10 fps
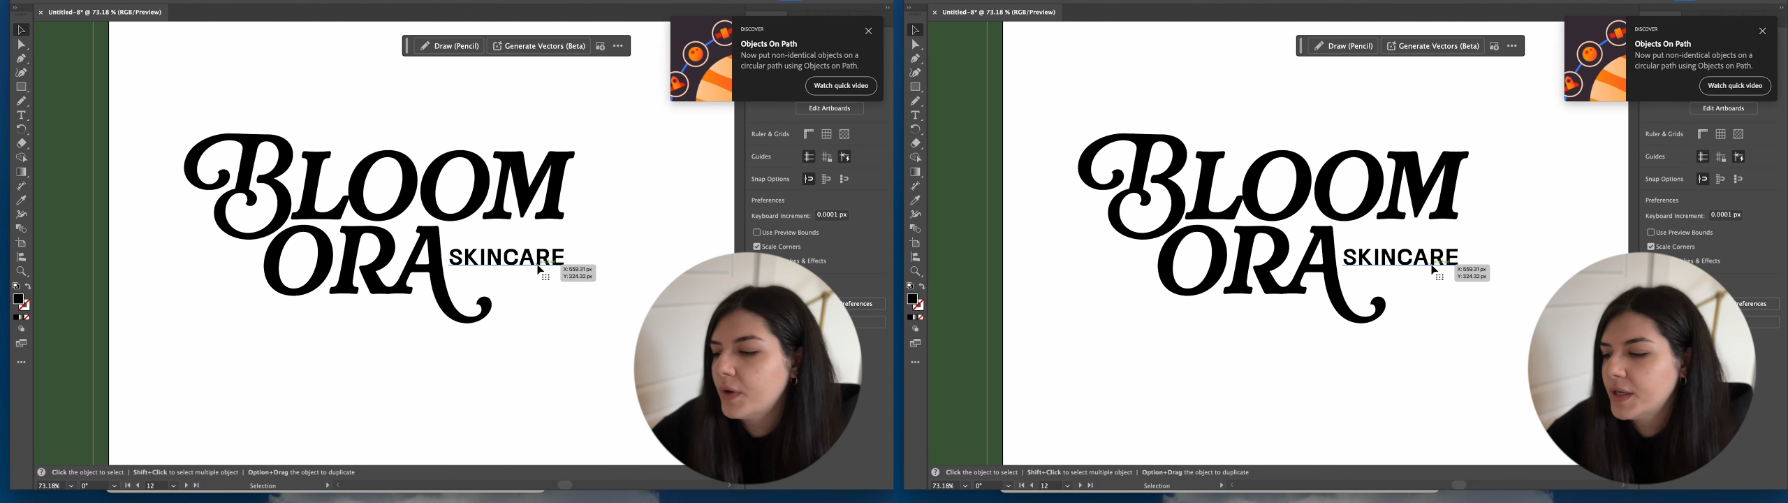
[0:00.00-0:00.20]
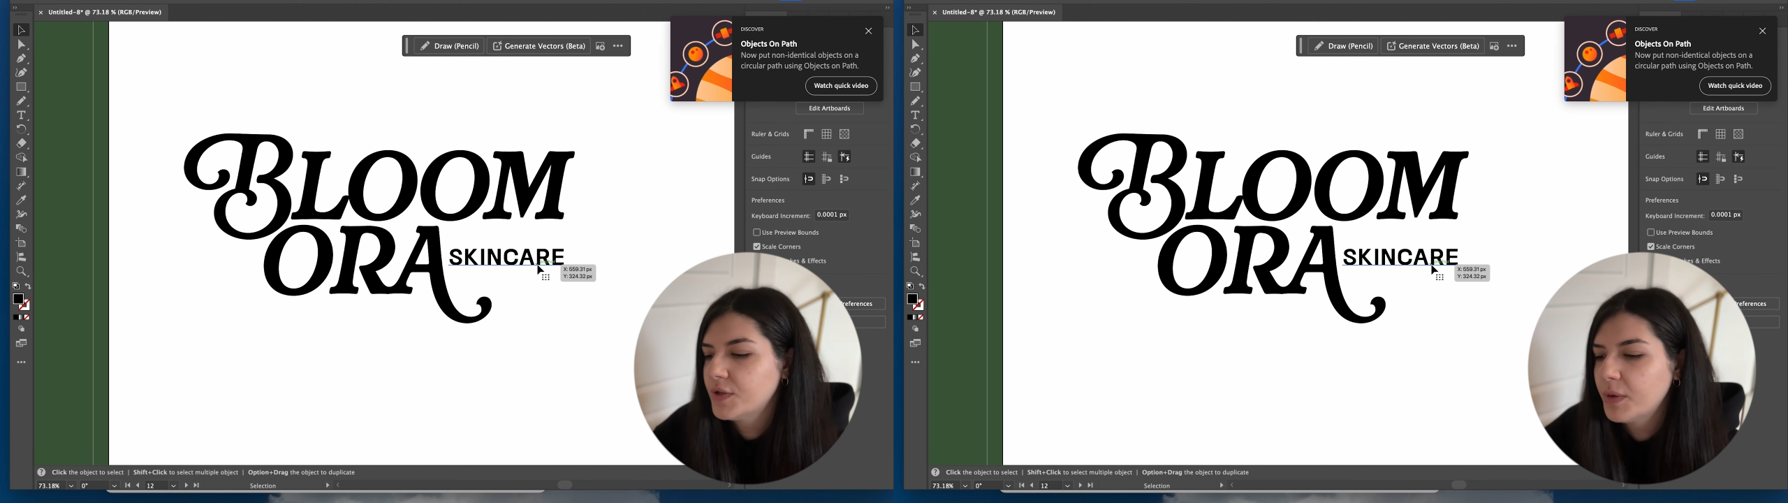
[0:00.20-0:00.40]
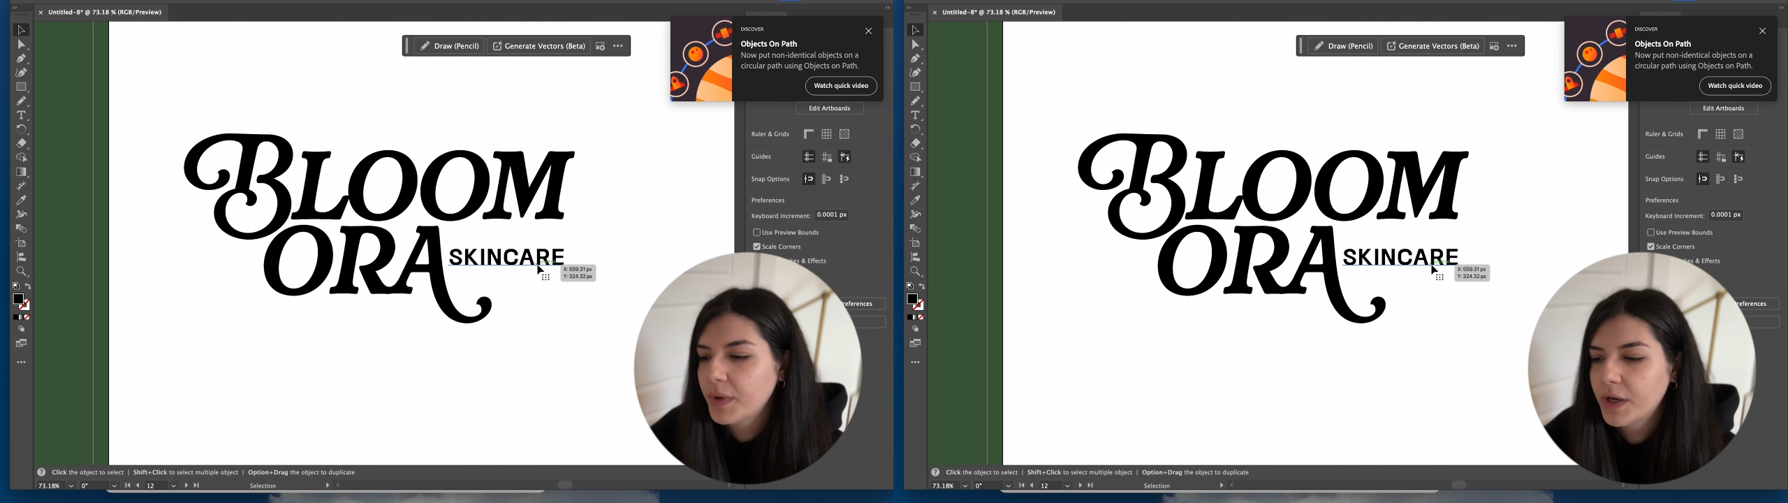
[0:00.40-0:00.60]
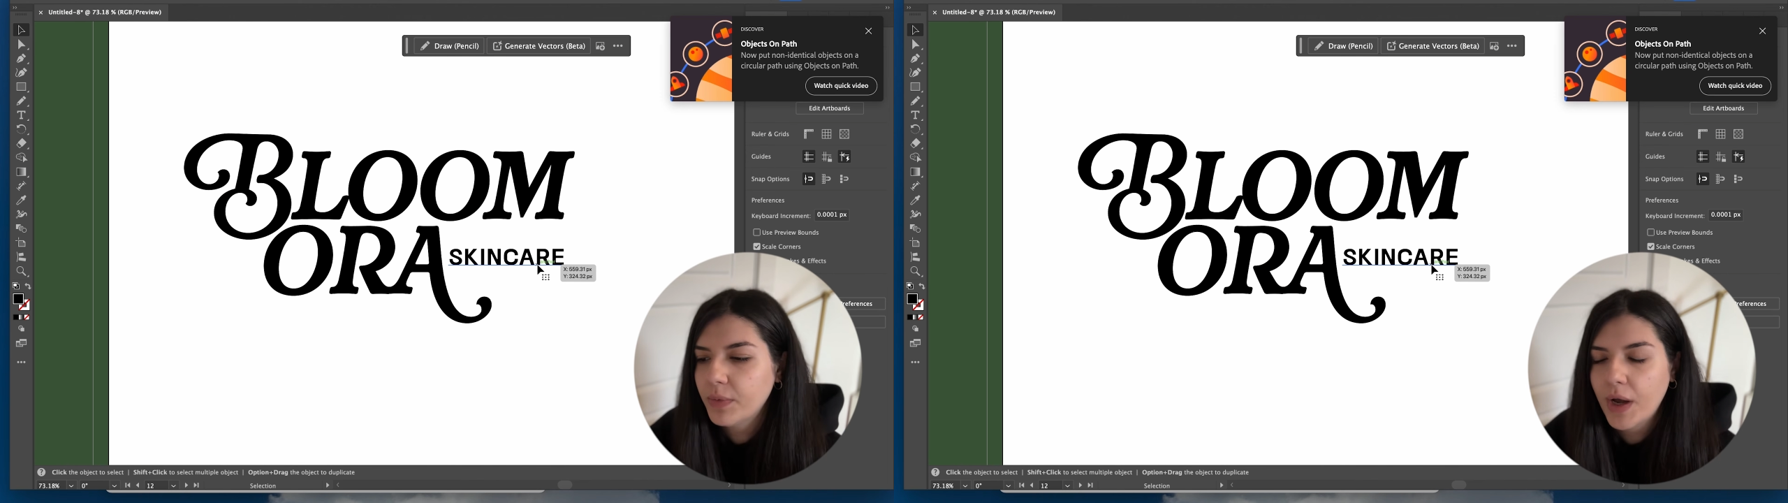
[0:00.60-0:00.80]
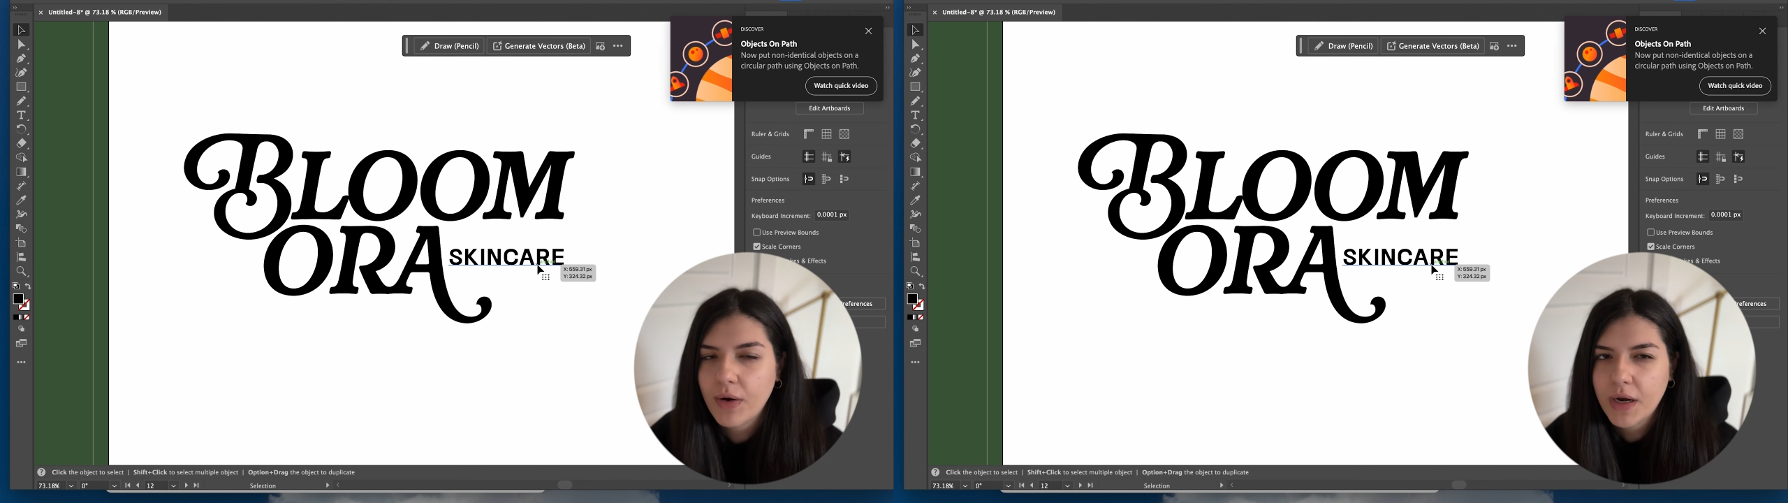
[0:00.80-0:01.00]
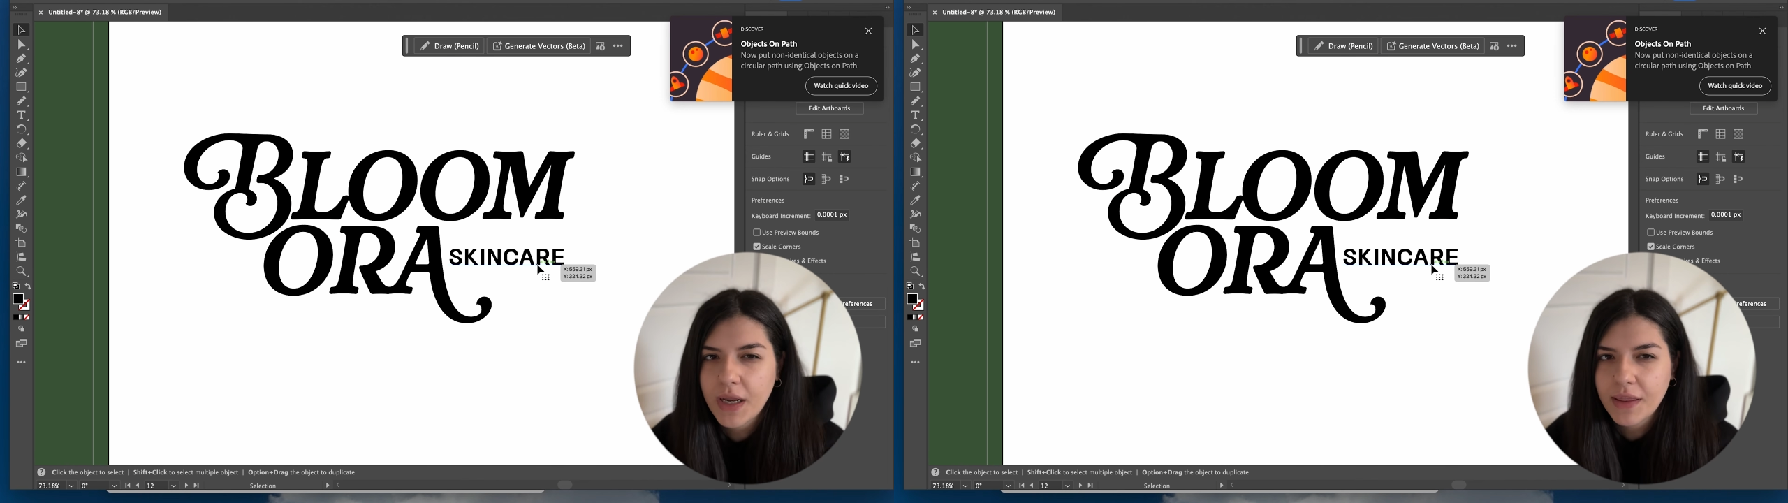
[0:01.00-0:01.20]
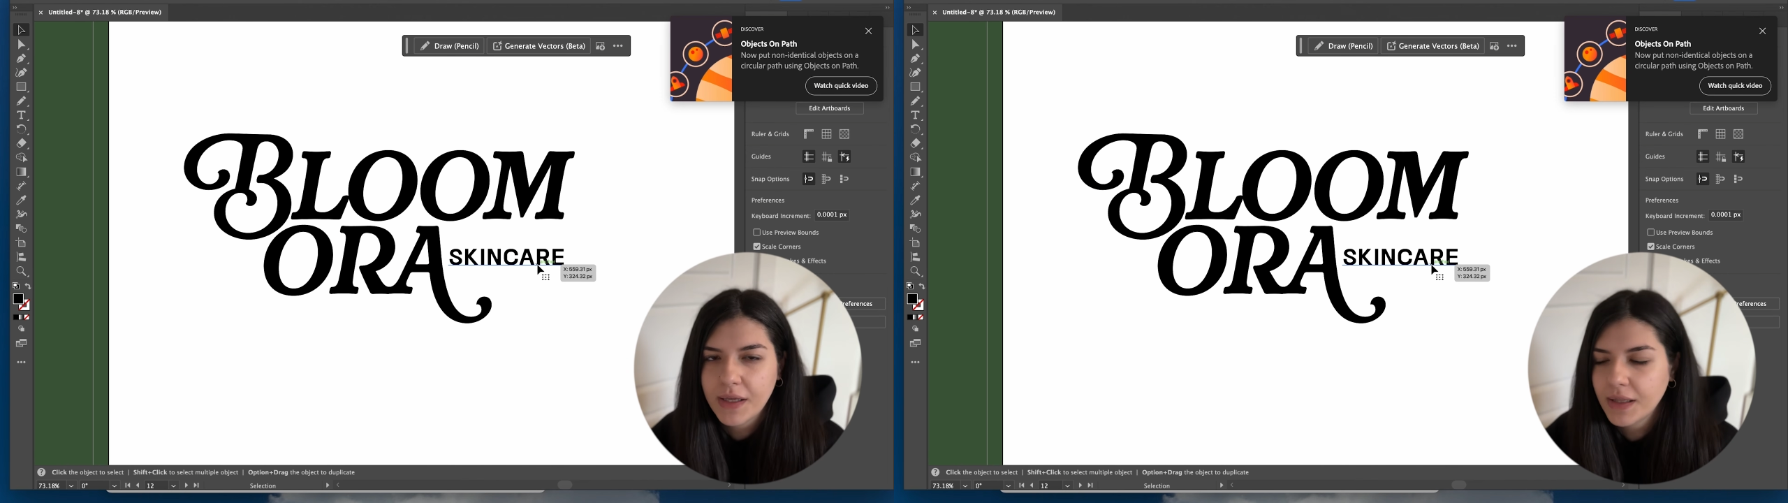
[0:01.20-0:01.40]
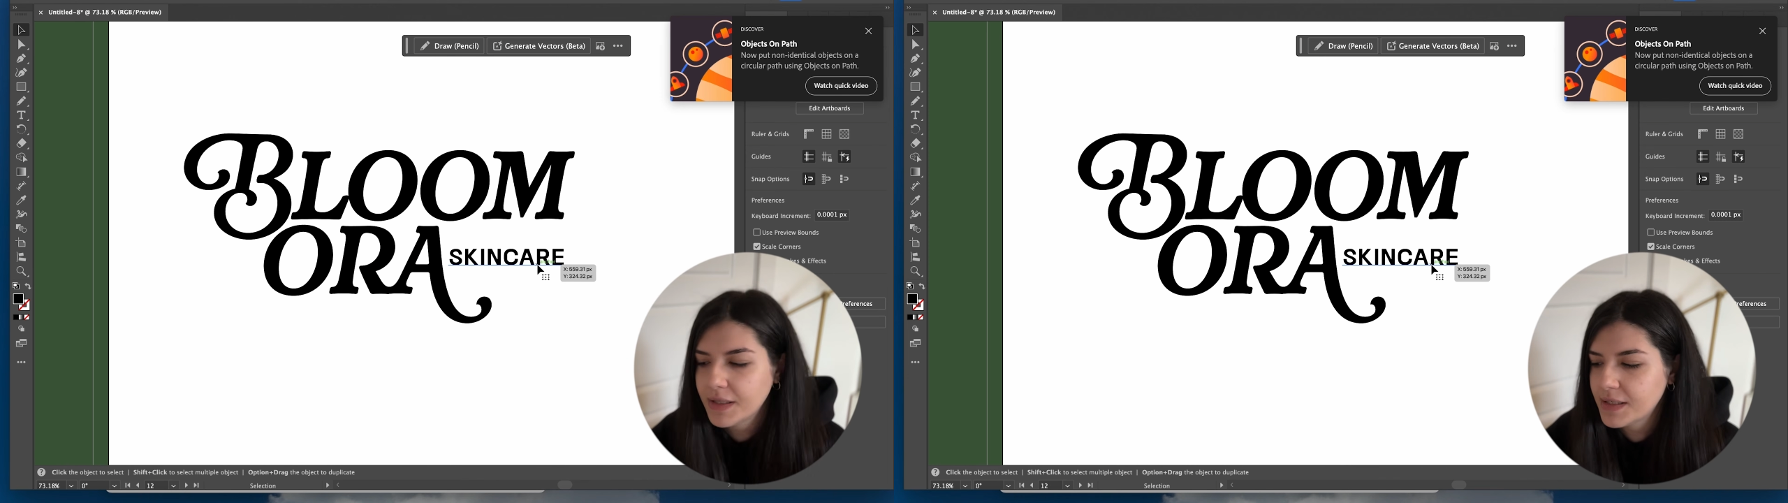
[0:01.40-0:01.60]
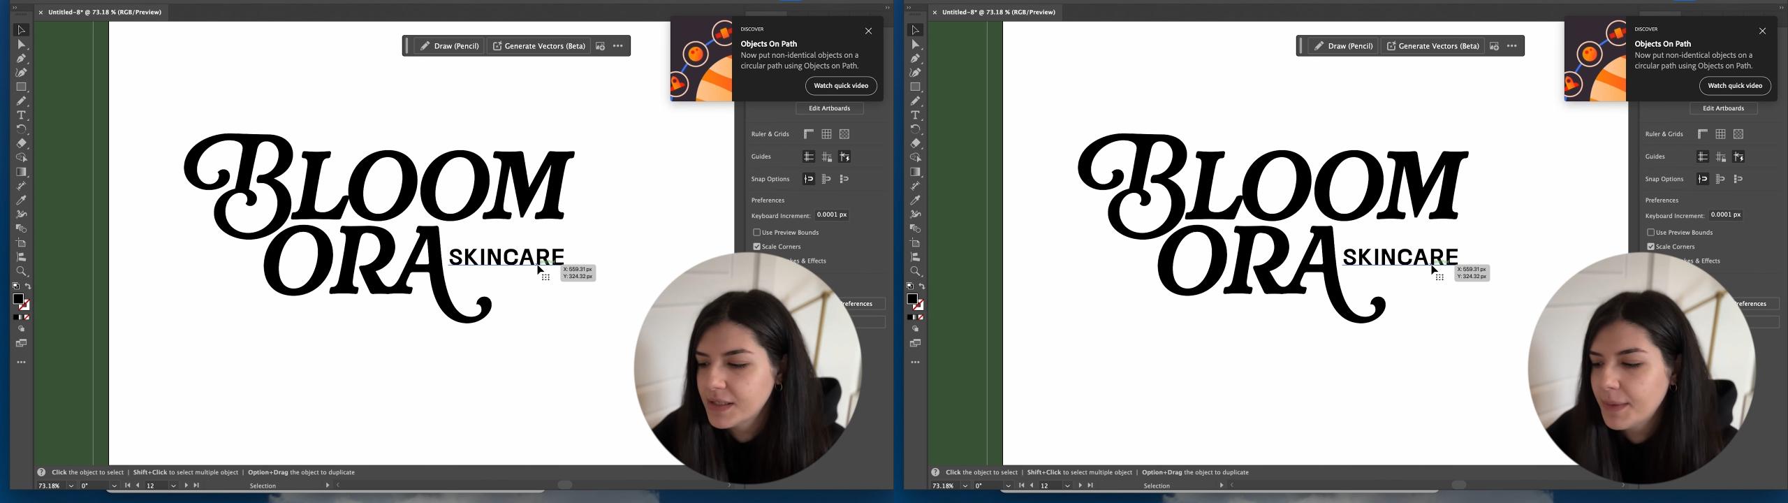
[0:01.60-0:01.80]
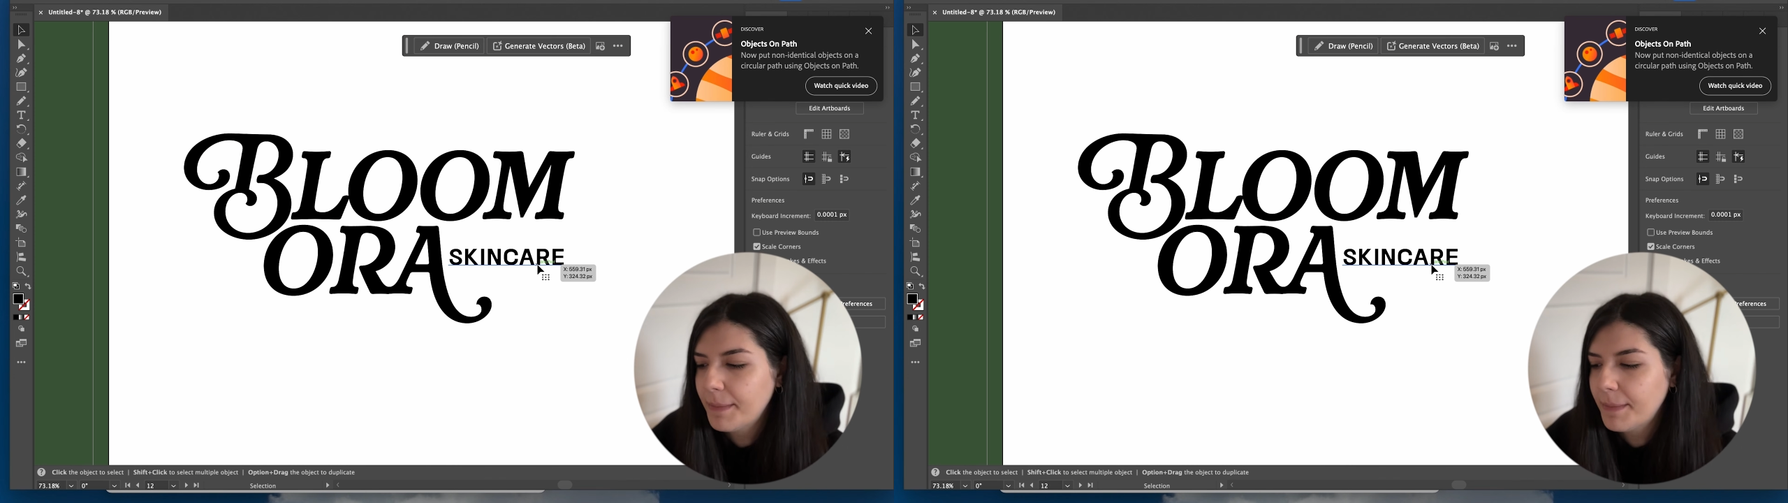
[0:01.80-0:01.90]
Okay, so I played around and I think this is the